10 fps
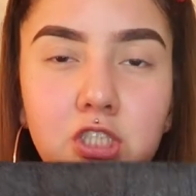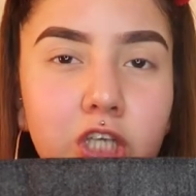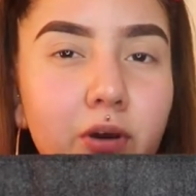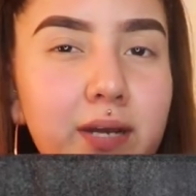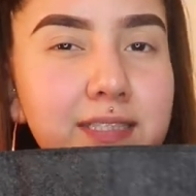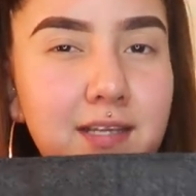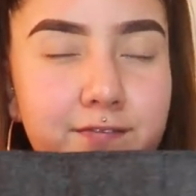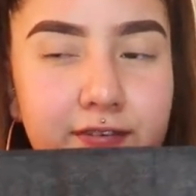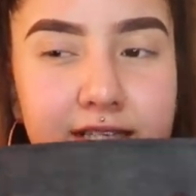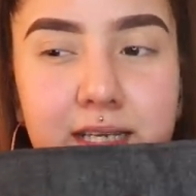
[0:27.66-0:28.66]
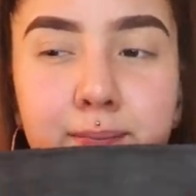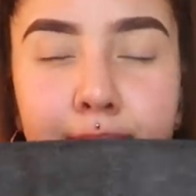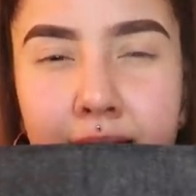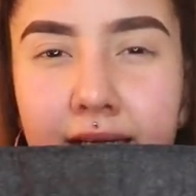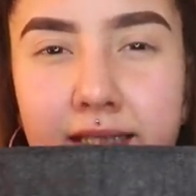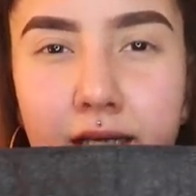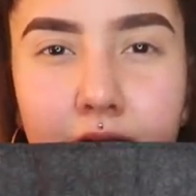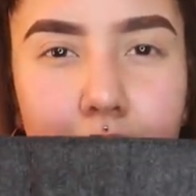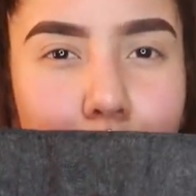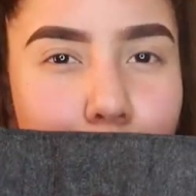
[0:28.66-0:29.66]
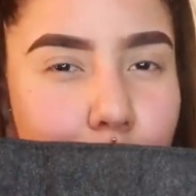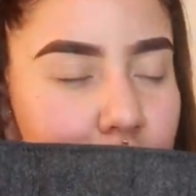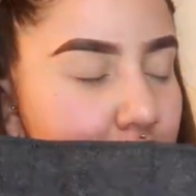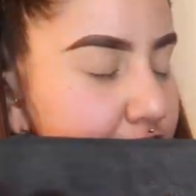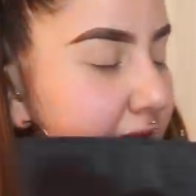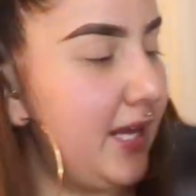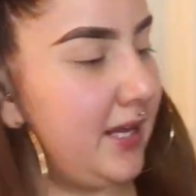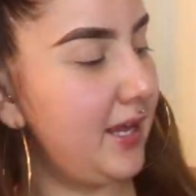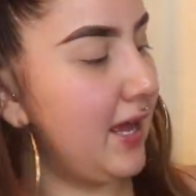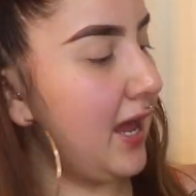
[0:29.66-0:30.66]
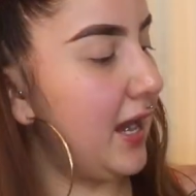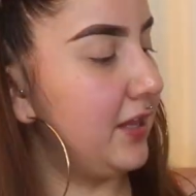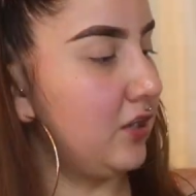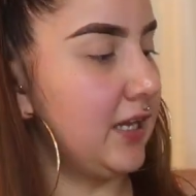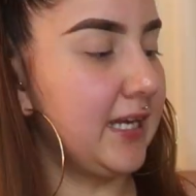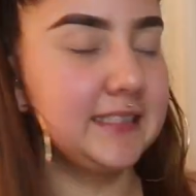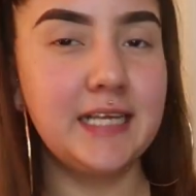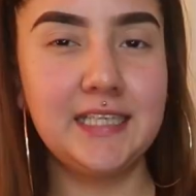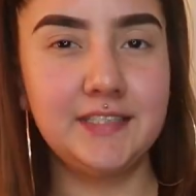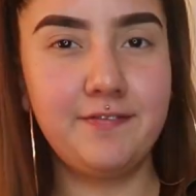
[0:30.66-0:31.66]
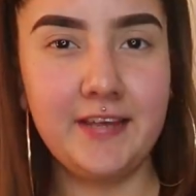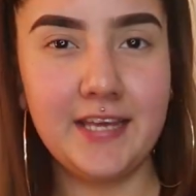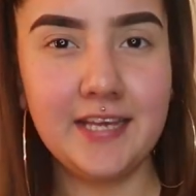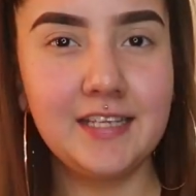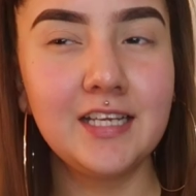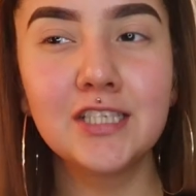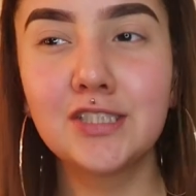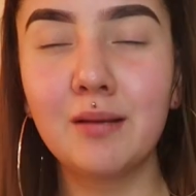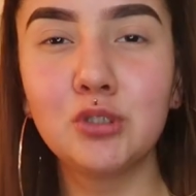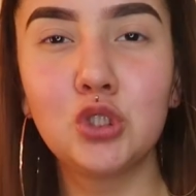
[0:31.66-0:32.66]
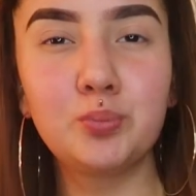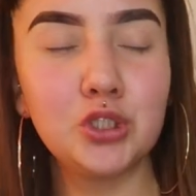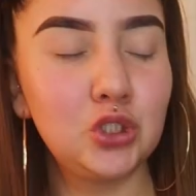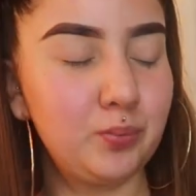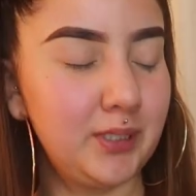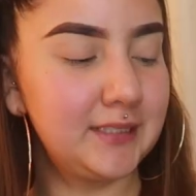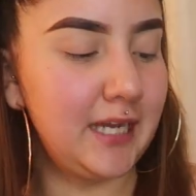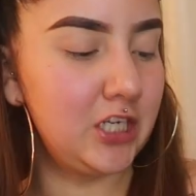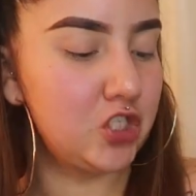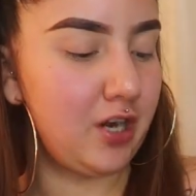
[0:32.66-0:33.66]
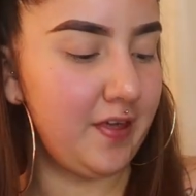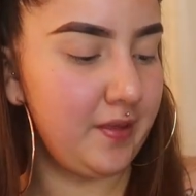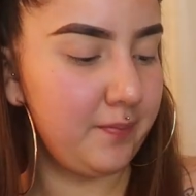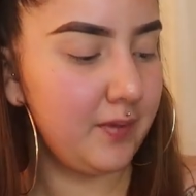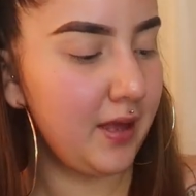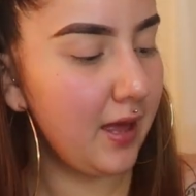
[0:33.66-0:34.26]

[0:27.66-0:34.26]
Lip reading: So it's a 15 piece brush set. And it's, like I said, it's vegan. So I'm super, super excited to try them.